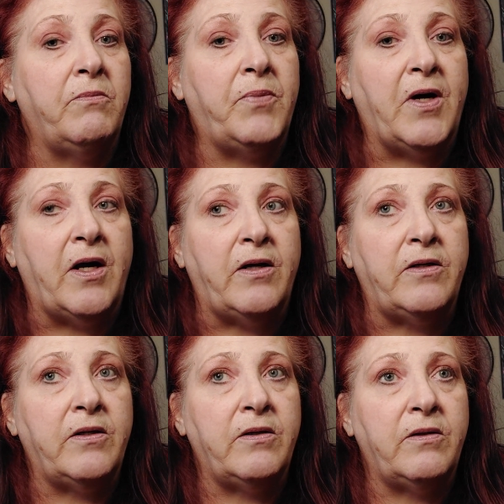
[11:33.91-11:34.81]

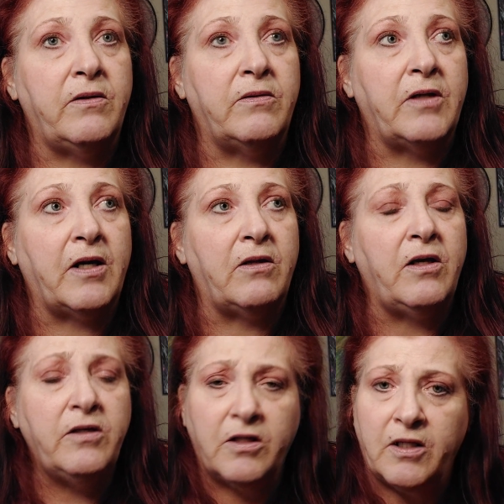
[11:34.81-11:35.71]
But
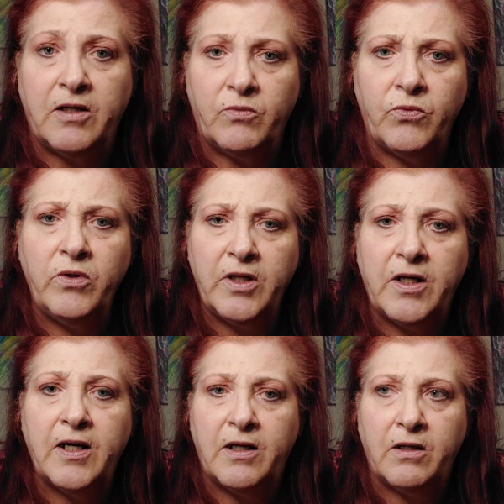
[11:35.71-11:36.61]
psychologically, it really
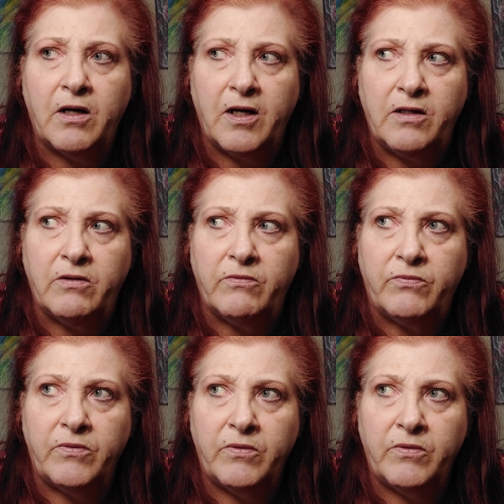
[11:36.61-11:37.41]
can kind of